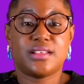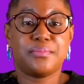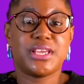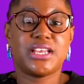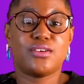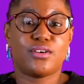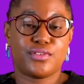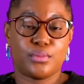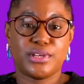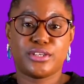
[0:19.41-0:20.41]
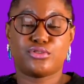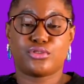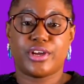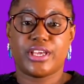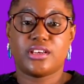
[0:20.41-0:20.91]
The meaning of oblique
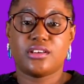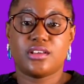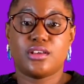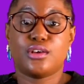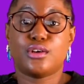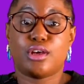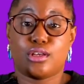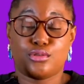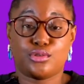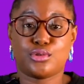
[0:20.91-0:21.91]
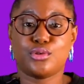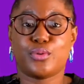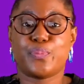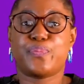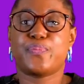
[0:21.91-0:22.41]
drawing, and
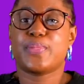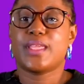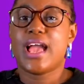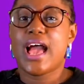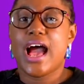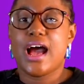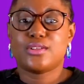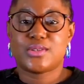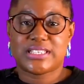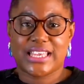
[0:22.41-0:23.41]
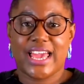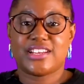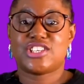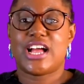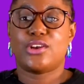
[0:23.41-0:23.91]
2. How to
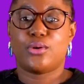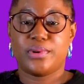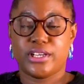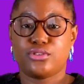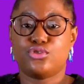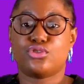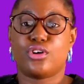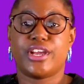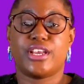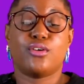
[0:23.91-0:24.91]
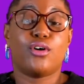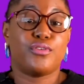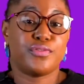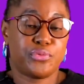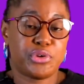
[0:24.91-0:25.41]
sketch an oblique drawing
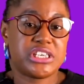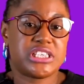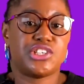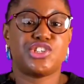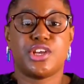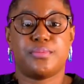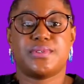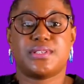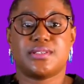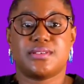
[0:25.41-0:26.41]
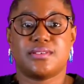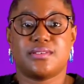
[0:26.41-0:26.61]
of 3D shapes.